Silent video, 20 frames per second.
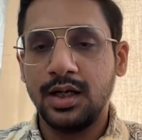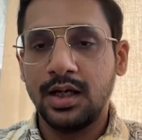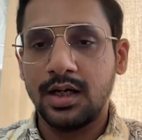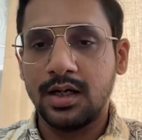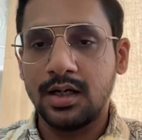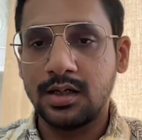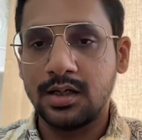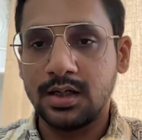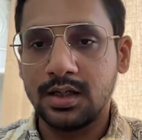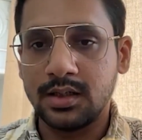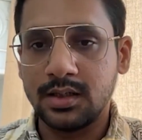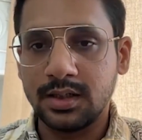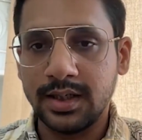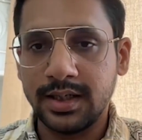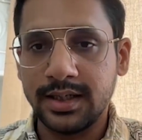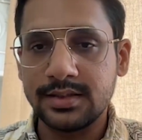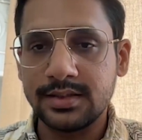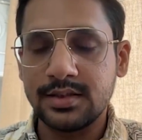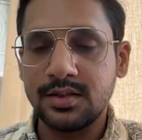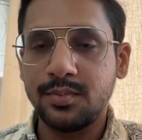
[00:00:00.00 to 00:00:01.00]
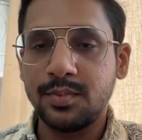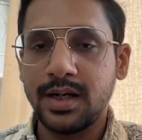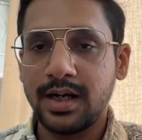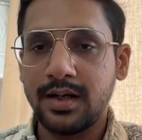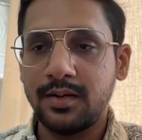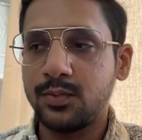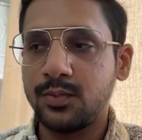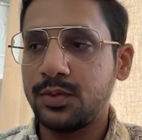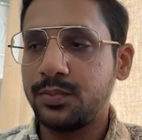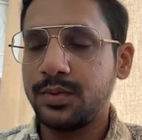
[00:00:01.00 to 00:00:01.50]
A legacy
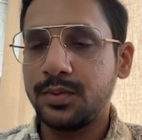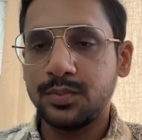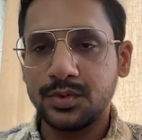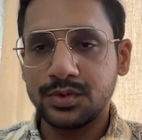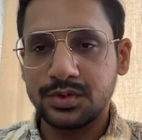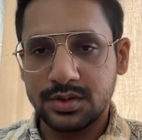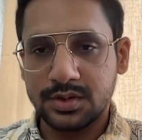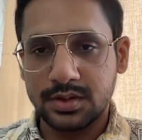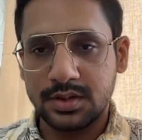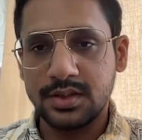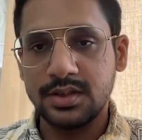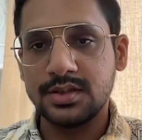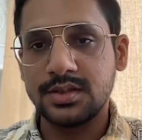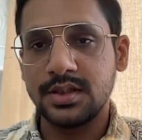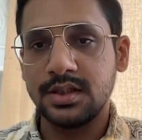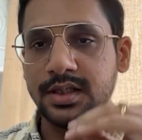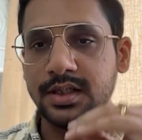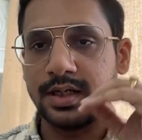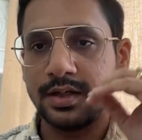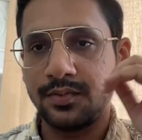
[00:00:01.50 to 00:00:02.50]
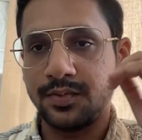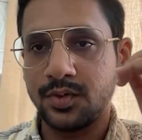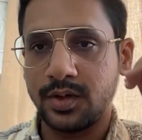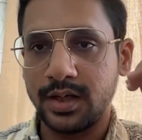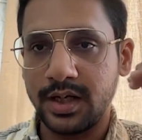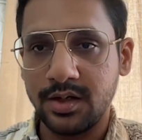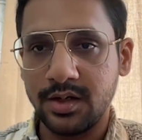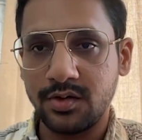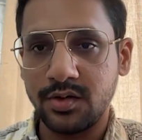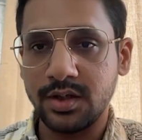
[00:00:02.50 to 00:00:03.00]
brand would be more strategic. That if you are
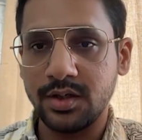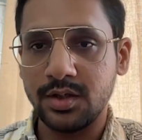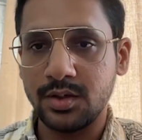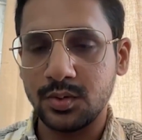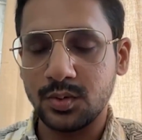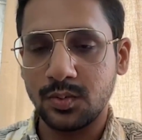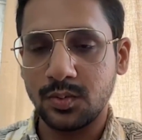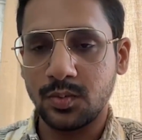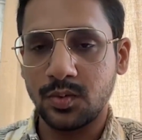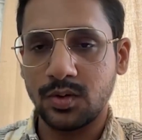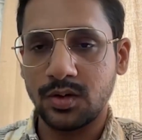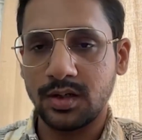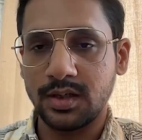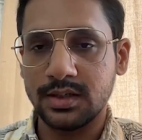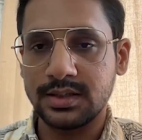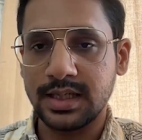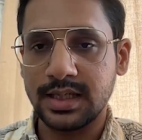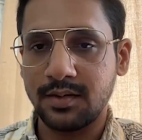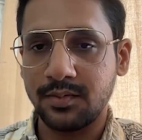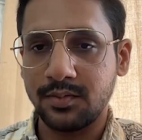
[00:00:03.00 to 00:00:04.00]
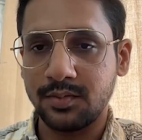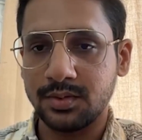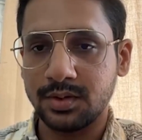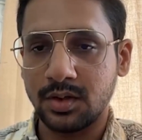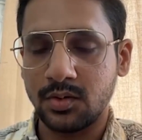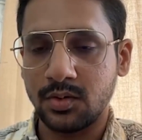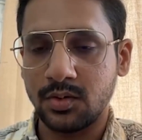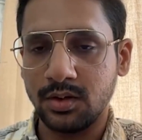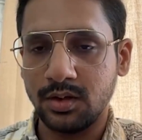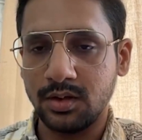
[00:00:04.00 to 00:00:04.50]
entering into a war, let's have
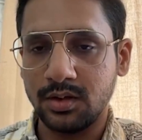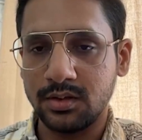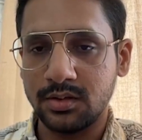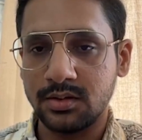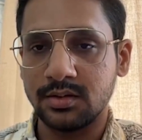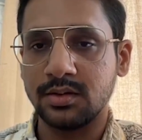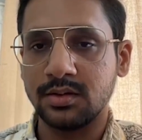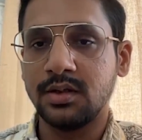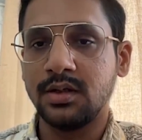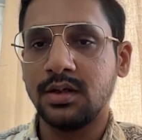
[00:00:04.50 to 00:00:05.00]
all the